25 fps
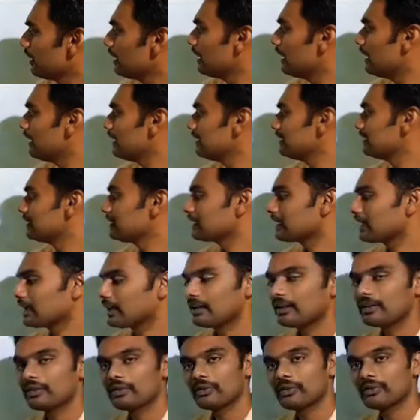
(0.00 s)
I is the
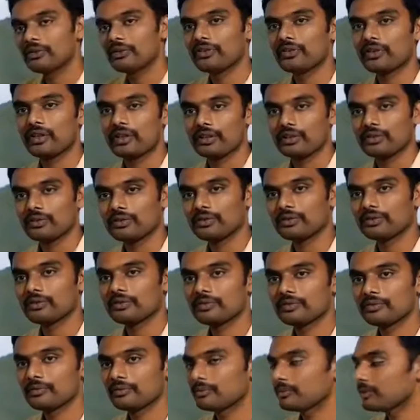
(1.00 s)
current through the circuit,
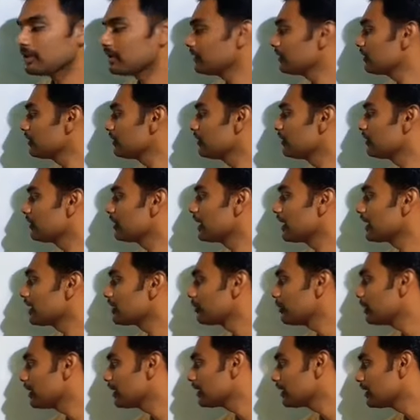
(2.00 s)
because you can
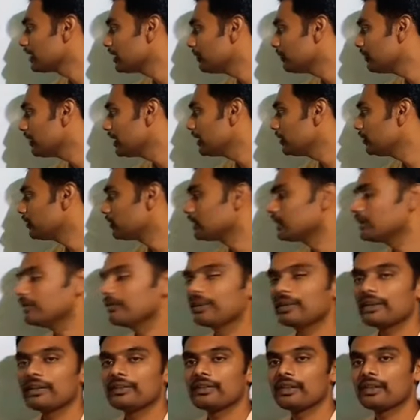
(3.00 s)
expect TPD only
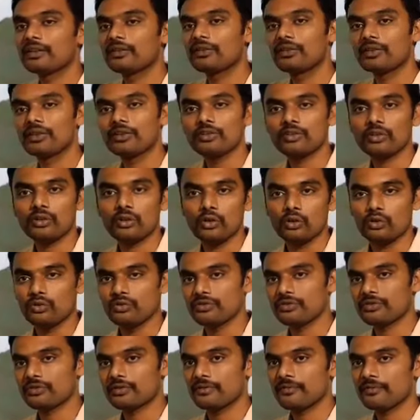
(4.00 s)
when the circuit is
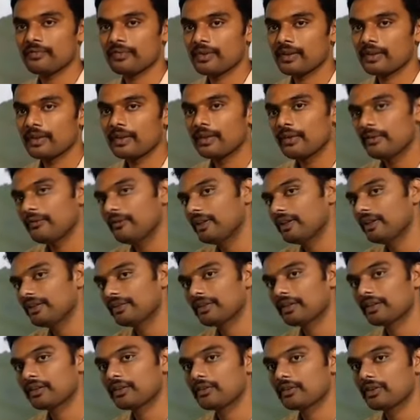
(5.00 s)
closed. When the
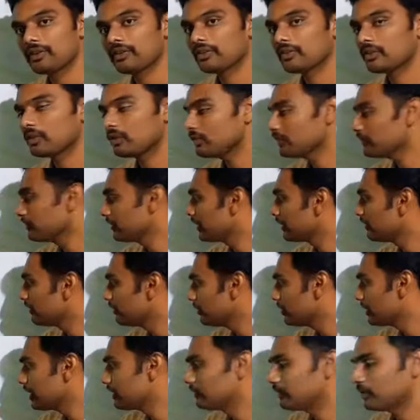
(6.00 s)
circuit is closed, there will
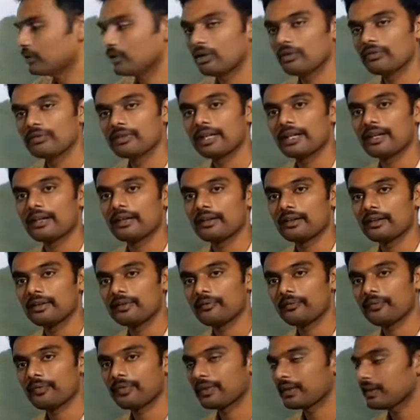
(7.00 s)
be flow of current.
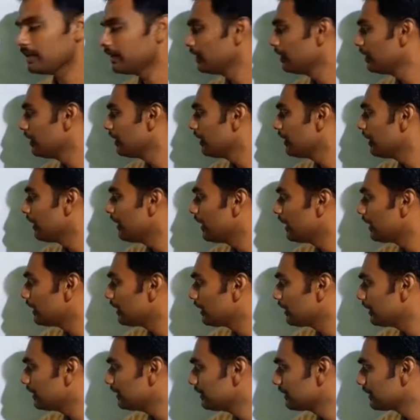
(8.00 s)

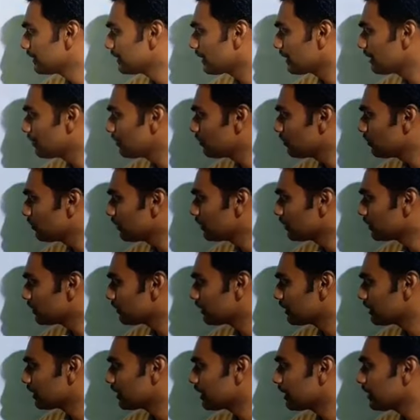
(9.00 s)
And I is the current flowing
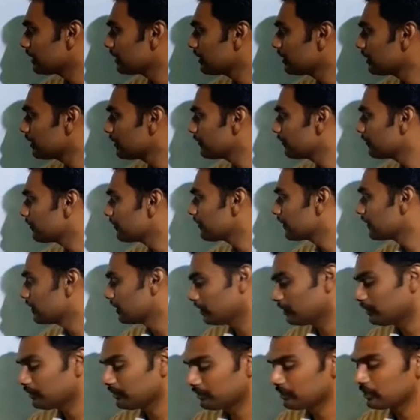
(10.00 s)
through
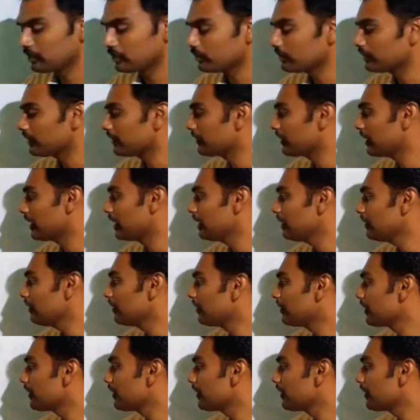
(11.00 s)
through the cell.